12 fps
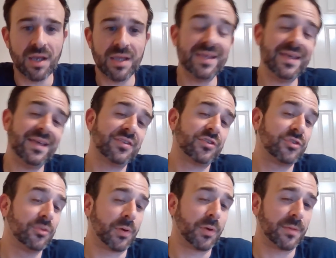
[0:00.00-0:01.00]
He is a
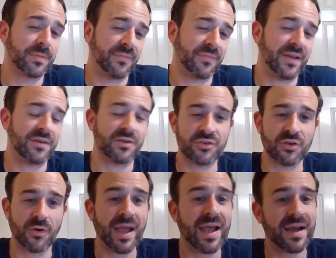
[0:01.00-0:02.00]
superb defender,
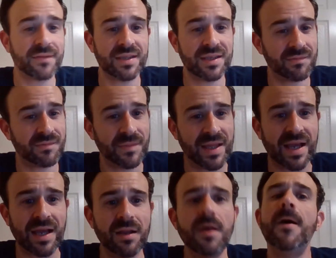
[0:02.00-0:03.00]
so I have to give him
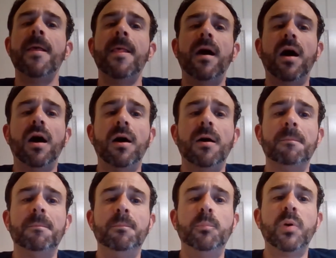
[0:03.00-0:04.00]
that.
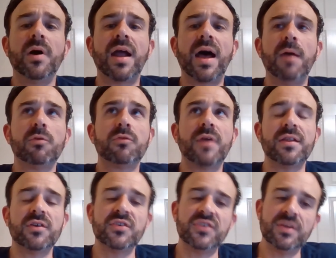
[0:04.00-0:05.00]
But I would
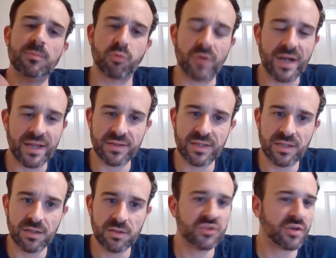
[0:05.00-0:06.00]
rather see
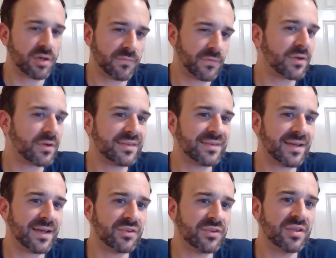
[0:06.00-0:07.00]
Bradley starting for the Red
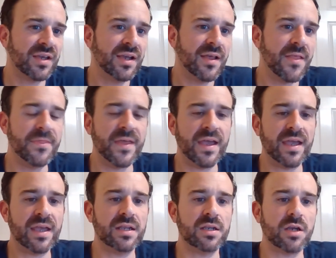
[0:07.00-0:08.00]
Sox
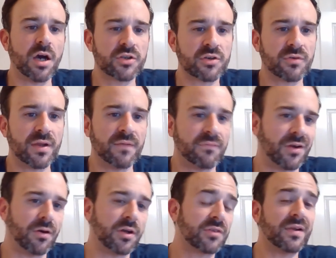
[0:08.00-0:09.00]
than Hunter Renfro.
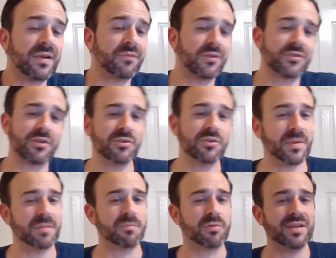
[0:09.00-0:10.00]
Hunter Renfro has always been
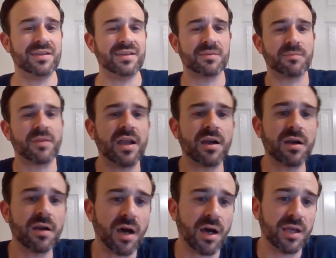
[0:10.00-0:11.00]
a pretty decent
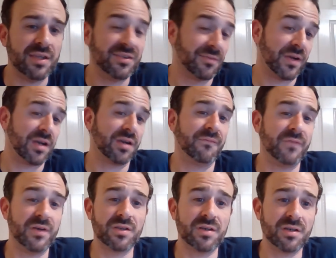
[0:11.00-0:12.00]
player. He's a very good
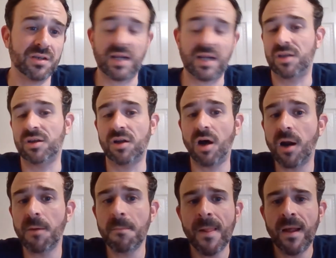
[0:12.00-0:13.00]
fielder, got a good
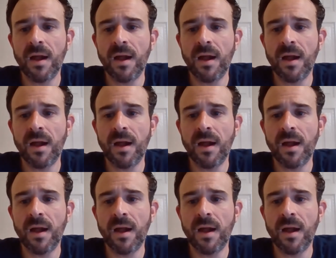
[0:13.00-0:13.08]
arm.